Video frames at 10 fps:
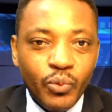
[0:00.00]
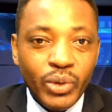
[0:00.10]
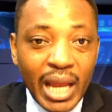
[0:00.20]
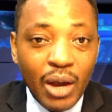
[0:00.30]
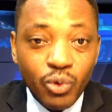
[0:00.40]

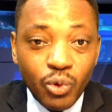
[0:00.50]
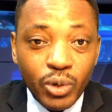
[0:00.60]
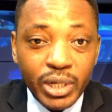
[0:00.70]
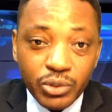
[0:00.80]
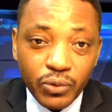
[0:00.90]
We now
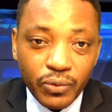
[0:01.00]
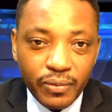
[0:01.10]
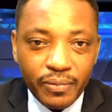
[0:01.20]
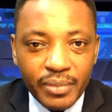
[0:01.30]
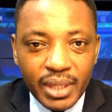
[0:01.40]
know the truth.
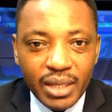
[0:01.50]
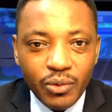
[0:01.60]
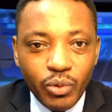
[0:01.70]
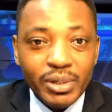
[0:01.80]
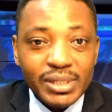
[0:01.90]

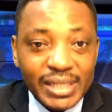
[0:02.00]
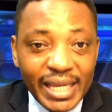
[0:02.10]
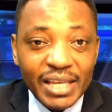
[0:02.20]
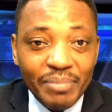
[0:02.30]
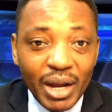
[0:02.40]
We must
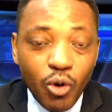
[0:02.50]
take it